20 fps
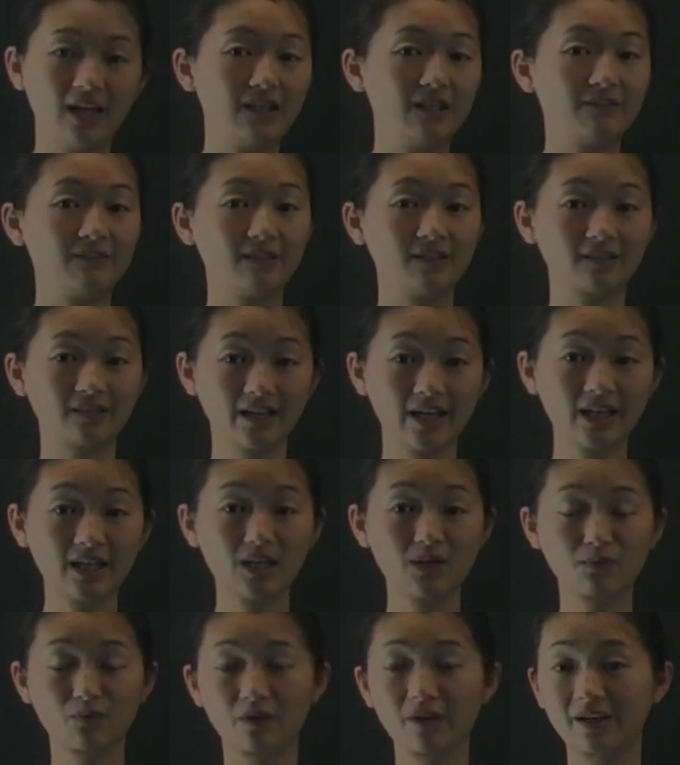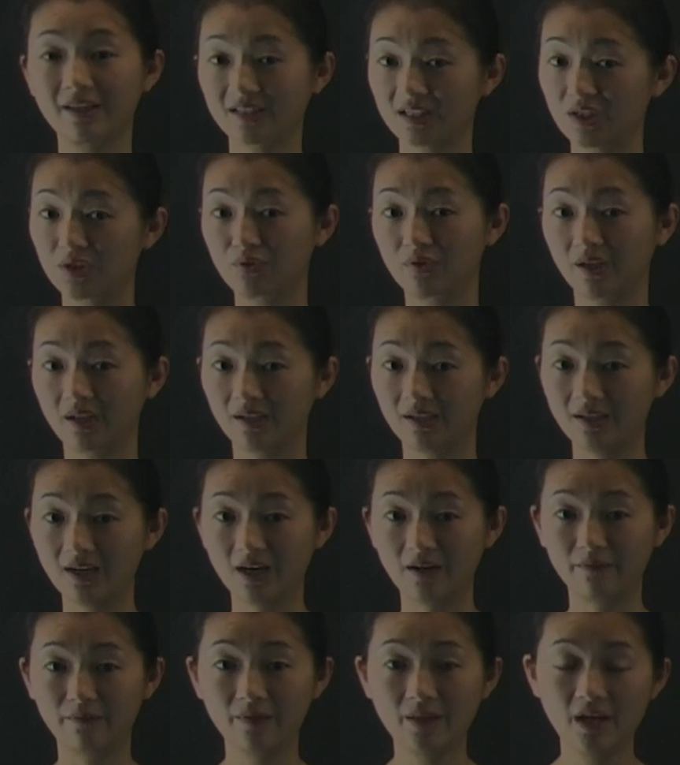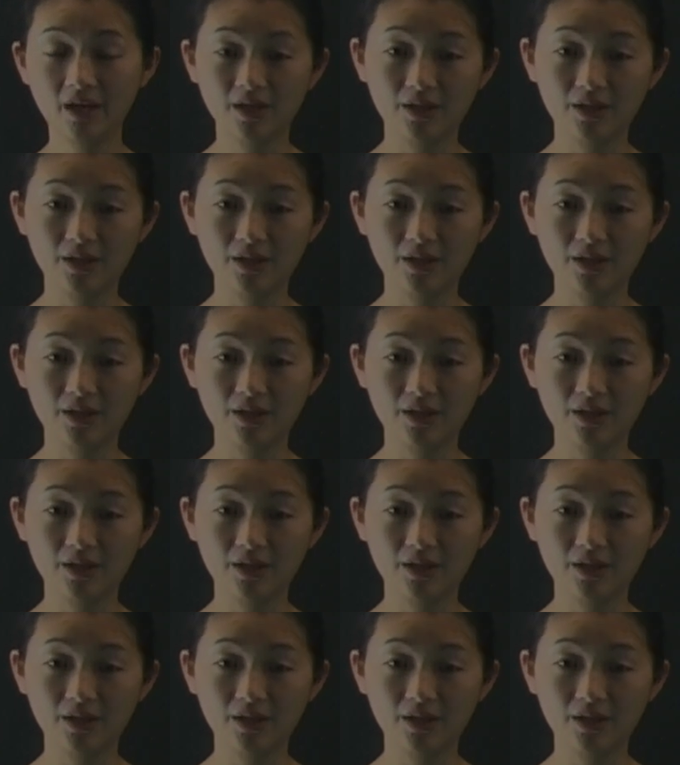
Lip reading: And if the lighting were eccentric enough,